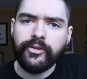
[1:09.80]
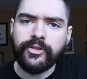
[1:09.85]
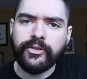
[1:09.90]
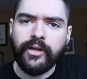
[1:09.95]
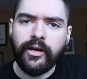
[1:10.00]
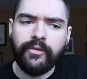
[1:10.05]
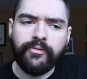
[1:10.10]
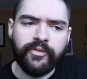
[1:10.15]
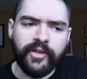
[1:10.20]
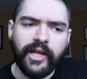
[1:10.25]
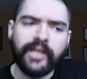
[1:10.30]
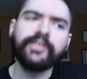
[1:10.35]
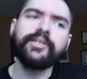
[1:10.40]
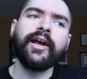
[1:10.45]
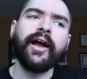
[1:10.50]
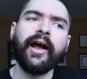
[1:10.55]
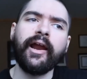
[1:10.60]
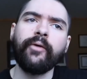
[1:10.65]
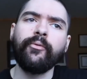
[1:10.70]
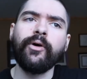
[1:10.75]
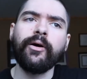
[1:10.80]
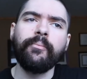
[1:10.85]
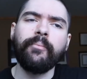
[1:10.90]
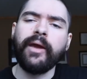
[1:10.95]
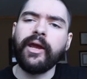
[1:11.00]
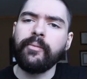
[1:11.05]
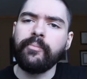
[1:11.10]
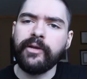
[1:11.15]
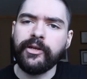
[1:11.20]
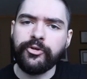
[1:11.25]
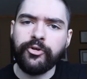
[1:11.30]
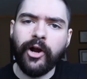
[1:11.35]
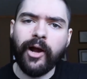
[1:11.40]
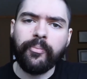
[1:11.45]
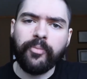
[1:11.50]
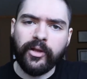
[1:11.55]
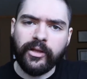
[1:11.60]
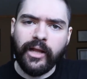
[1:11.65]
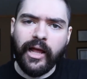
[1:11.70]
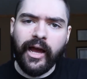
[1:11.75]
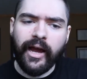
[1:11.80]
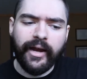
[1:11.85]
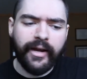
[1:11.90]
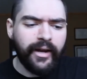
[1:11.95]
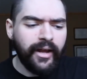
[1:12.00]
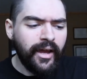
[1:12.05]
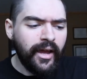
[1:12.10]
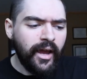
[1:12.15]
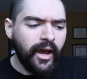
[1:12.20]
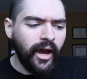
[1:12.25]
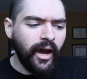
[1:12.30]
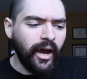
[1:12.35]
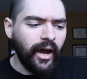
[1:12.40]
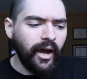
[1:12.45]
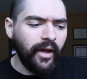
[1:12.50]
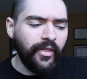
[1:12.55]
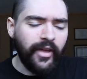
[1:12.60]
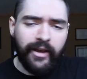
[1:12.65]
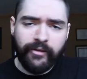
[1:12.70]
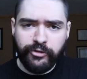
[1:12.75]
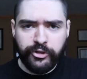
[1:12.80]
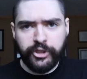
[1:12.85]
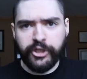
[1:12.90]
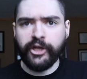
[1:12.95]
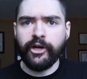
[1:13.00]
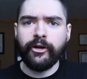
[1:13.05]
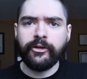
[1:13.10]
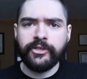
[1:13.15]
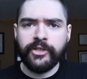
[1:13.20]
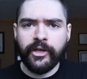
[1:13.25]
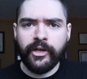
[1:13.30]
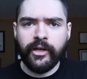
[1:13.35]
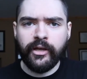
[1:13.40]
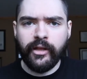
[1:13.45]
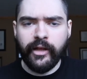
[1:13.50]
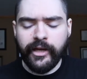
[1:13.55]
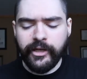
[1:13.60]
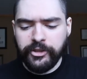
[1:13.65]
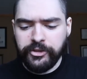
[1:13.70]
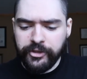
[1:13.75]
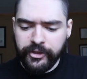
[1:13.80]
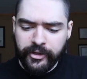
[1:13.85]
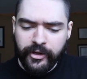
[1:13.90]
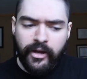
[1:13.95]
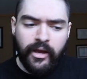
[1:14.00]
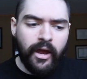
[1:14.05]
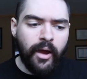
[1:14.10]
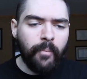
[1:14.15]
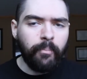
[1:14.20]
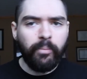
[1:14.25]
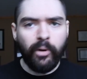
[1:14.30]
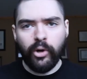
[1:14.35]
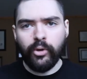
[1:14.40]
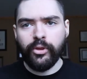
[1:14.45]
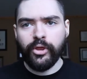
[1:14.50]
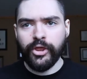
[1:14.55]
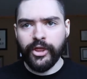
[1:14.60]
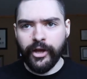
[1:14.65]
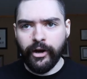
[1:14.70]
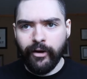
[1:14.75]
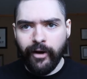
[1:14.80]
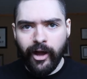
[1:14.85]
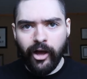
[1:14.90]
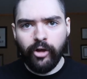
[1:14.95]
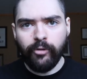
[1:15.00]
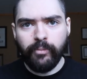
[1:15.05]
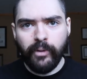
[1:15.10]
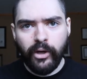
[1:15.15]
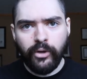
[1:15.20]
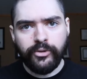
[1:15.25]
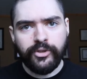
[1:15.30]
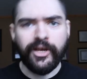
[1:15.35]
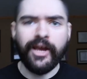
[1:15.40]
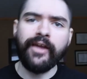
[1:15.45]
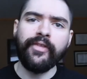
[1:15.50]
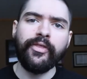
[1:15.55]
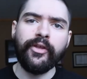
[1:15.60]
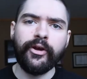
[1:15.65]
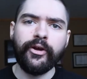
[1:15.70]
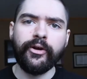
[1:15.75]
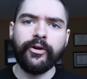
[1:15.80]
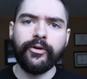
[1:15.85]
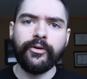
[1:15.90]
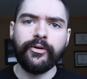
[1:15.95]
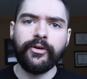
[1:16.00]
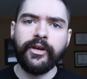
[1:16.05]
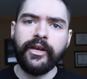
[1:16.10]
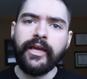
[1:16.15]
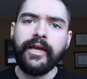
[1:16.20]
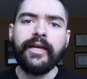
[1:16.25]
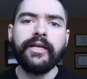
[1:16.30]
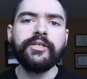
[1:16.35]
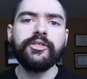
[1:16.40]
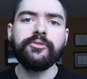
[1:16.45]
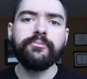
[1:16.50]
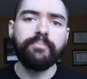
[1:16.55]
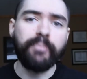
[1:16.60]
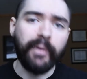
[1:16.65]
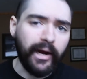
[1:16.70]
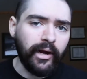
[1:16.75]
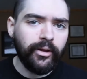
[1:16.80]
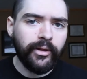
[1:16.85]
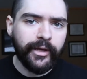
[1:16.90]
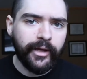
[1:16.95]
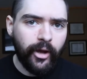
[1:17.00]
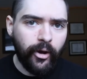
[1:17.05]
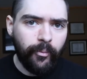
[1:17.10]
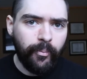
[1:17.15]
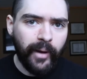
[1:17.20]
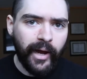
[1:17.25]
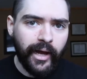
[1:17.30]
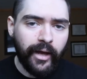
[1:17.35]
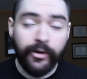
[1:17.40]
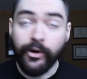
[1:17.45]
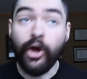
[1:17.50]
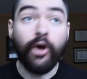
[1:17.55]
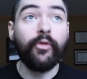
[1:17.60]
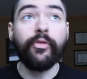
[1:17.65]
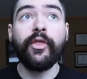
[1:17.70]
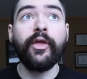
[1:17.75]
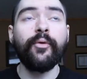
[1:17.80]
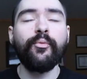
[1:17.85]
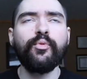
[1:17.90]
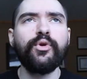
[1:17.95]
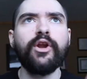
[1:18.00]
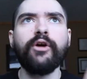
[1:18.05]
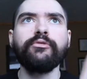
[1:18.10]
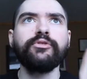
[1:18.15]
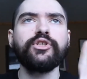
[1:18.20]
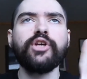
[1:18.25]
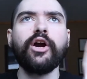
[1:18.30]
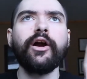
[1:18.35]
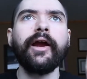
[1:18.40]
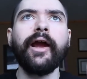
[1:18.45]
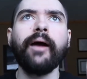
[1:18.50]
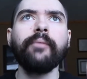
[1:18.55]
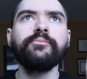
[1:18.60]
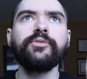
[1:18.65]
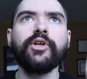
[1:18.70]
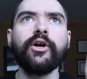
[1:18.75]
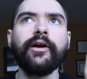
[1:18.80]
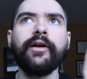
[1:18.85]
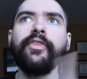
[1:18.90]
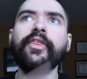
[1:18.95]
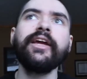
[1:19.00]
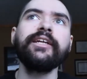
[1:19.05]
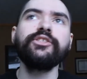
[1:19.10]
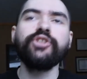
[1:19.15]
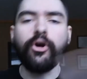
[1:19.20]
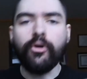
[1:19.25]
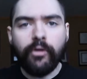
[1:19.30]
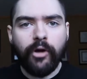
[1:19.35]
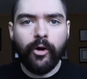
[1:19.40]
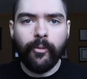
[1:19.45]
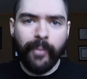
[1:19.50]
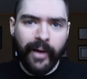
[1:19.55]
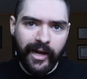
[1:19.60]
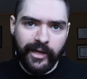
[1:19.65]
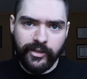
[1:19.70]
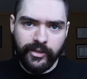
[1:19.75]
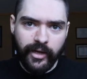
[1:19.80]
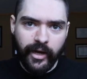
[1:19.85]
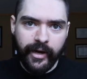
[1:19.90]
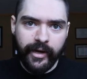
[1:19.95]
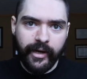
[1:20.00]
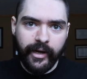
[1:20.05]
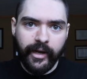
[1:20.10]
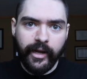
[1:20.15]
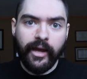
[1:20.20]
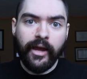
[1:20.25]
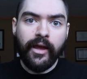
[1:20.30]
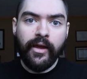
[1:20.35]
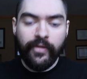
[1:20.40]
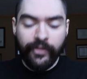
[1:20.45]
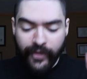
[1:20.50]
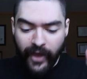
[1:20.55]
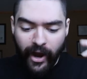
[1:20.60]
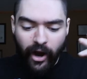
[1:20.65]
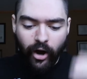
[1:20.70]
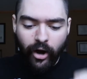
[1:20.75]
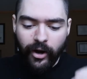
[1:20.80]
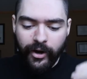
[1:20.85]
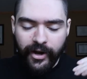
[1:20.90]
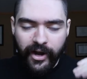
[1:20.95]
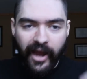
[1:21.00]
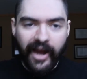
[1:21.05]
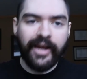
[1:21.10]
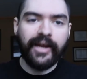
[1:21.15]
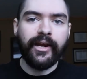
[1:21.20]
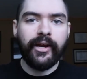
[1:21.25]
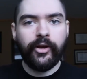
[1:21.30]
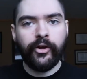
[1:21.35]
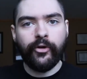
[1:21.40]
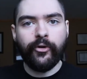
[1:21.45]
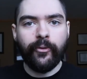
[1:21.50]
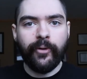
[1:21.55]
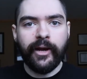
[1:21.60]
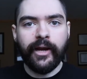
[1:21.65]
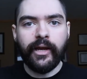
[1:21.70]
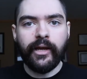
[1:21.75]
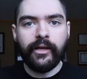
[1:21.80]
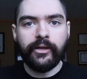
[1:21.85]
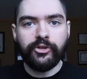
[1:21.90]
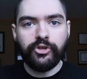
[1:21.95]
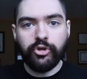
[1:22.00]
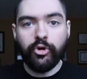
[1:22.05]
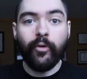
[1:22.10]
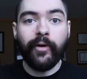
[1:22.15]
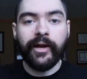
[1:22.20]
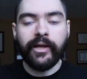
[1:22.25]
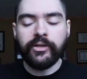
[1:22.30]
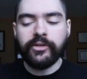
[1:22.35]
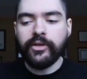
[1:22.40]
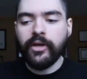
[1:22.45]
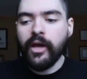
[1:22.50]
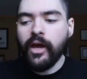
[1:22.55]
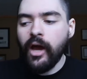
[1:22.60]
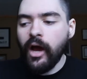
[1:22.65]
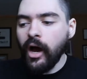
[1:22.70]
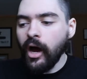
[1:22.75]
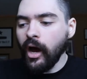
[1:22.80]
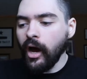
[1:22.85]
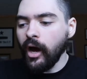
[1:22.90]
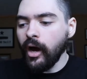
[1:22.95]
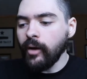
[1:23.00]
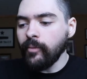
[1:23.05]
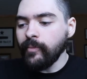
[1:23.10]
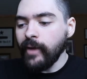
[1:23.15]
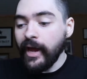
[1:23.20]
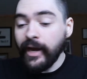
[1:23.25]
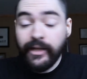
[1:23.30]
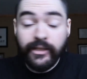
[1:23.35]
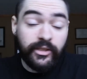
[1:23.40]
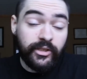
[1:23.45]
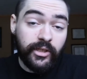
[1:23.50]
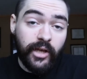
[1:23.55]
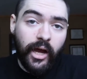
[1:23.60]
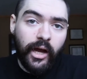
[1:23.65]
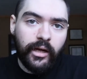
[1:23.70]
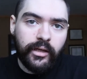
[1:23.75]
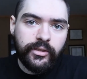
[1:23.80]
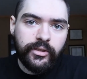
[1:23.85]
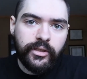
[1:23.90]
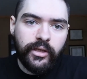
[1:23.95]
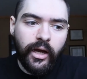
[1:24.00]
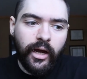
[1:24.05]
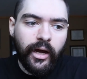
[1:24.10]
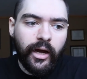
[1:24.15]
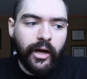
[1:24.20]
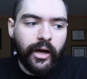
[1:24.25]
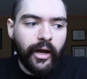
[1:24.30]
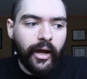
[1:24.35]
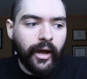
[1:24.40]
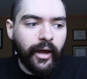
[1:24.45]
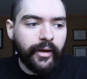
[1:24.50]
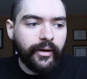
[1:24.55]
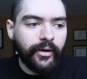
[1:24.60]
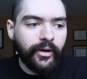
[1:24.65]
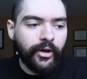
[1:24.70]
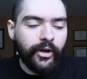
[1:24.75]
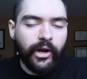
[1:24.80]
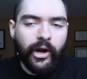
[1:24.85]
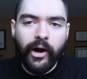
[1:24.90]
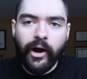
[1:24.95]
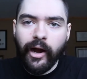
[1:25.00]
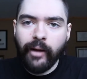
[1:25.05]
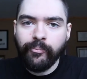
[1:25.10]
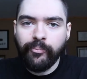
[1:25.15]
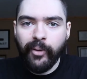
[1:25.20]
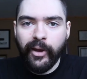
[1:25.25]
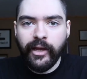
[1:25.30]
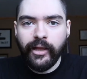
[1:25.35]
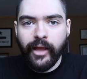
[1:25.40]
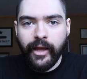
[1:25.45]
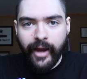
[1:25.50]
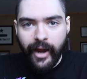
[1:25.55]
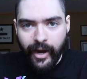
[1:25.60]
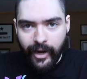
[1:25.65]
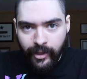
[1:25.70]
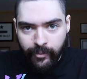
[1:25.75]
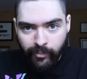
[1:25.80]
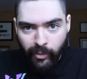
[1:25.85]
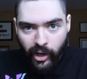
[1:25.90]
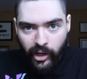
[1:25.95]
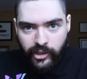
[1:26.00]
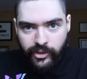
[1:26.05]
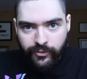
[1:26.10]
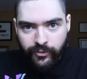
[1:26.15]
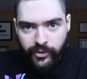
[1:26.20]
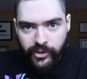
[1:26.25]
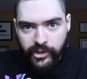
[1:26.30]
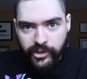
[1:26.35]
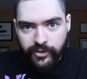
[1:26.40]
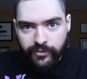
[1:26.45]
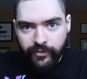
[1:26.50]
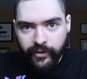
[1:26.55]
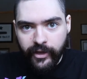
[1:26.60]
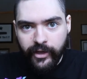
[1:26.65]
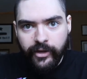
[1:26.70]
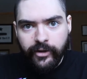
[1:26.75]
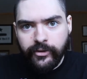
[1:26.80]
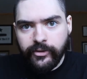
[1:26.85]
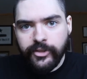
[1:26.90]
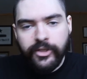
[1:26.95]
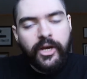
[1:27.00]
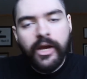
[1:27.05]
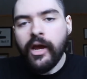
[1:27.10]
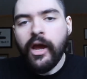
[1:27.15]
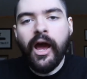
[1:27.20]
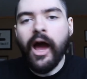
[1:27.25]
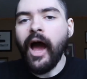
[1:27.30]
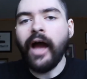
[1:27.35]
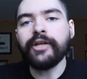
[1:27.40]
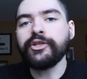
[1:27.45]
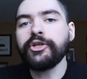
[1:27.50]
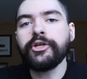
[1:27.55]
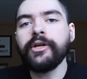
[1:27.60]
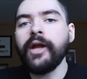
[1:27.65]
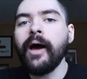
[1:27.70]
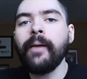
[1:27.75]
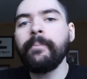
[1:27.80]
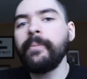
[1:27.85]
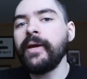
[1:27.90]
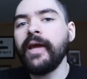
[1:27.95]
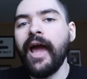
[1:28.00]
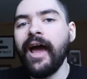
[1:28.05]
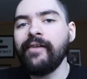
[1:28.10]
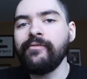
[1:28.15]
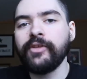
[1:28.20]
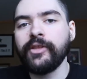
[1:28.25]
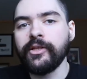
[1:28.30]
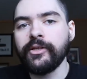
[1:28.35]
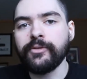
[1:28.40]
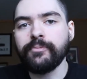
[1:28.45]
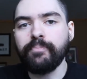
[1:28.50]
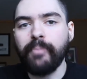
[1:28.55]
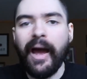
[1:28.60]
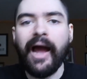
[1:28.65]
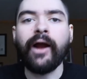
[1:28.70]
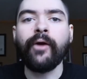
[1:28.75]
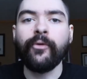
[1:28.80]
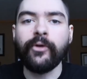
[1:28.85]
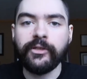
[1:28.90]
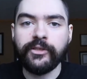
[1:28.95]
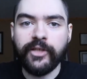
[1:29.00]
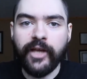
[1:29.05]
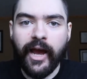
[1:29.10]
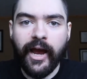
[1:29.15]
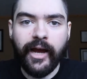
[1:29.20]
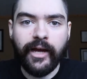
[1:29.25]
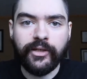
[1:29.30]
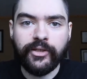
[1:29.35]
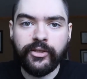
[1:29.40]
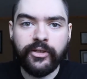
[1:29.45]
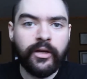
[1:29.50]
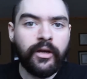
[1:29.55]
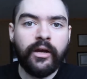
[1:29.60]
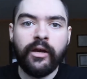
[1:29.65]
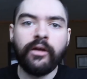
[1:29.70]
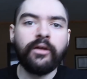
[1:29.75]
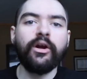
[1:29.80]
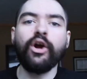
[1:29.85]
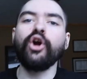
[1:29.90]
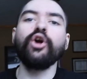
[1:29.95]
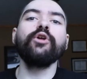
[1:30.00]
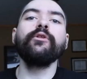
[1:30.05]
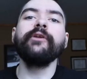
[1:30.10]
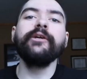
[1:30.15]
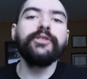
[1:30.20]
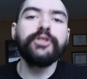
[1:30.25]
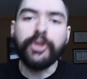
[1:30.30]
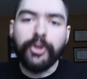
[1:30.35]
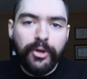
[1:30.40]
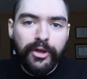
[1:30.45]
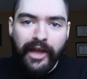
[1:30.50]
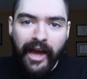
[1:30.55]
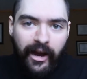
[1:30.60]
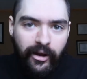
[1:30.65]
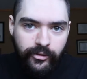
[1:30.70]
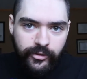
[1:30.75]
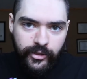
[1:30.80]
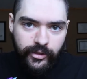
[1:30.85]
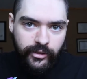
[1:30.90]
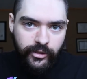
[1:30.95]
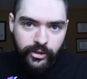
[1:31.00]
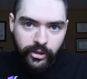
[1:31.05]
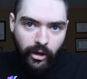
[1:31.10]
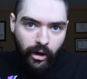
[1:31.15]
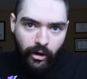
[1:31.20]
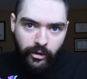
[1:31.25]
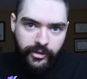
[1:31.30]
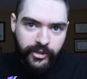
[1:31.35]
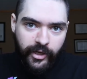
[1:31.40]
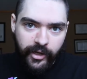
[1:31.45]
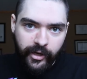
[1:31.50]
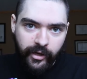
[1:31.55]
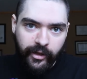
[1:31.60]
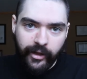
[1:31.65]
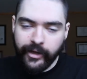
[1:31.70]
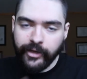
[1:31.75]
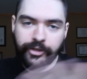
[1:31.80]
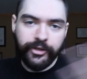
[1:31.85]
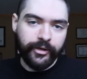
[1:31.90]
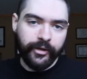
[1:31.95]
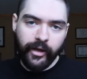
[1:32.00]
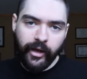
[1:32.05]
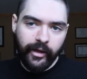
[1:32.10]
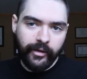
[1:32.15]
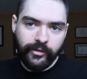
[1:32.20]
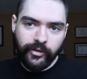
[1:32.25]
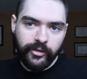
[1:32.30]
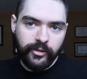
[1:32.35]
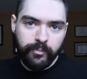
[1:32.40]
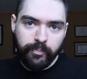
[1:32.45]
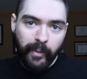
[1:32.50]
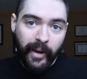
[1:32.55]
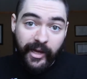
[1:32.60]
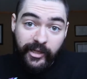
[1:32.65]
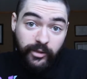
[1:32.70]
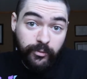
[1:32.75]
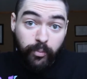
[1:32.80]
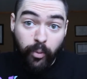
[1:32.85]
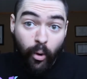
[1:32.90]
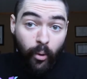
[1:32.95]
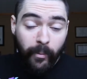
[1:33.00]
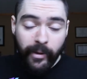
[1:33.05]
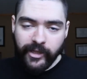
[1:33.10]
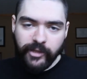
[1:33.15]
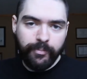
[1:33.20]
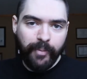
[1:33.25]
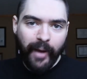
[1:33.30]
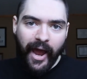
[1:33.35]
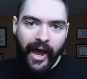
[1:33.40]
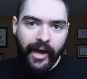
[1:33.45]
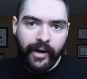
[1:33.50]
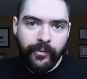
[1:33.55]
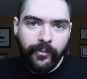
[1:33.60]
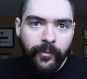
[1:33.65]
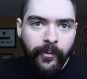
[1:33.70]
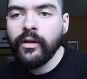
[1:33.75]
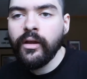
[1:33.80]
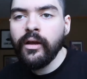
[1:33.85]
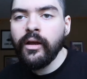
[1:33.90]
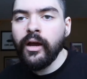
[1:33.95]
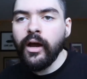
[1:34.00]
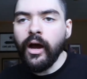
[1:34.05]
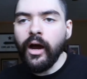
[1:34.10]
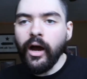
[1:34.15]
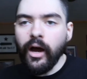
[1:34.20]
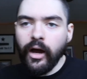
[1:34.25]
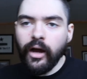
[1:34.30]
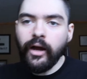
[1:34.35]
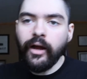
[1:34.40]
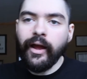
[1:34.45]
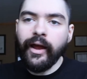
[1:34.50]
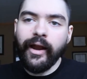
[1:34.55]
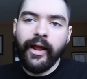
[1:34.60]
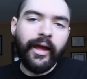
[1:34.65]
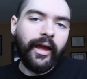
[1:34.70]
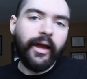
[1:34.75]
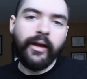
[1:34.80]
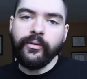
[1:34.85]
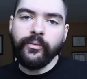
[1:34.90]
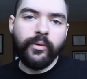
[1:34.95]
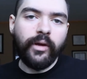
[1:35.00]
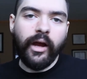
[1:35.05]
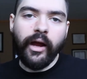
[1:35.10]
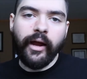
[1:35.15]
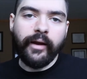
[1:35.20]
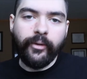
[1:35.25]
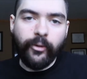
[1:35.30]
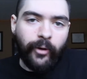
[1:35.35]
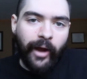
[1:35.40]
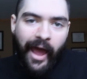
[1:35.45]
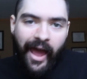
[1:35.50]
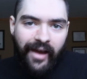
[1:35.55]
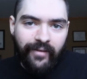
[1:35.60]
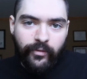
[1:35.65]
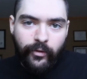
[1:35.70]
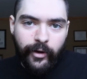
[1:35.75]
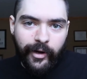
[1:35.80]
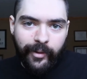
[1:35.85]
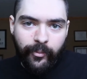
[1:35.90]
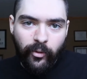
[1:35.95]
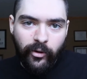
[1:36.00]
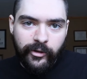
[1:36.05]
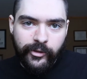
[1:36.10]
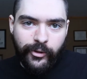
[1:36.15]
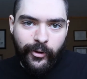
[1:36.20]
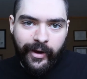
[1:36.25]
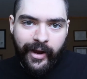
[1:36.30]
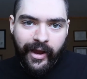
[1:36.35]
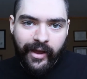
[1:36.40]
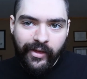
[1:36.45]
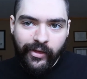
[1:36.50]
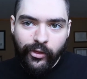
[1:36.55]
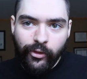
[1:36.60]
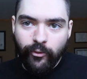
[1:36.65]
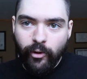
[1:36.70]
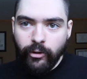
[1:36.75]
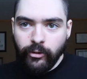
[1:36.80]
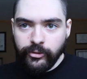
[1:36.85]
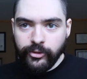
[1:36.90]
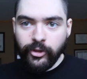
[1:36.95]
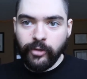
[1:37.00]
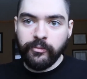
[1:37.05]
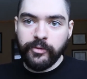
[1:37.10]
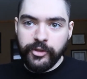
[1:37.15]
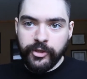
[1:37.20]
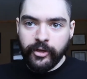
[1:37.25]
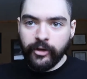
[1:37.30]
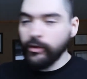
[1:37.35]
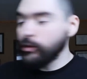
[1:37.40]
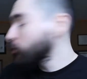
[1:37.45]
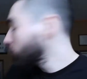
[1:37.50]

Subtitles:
stuff, and that's kind of what made me drop the line. They have shit articulation. Both their elbows and their knees barely go past... I'm sorry. They don't go past 90. They are a 90-degree joint. And it sucks. And, you know, I'm paying like 80 bucks for these figures. I should not be having this backwards-ass early 2000s articulation. It's bad. And I don't have her anymore, so I can't throw her, so I'm just going to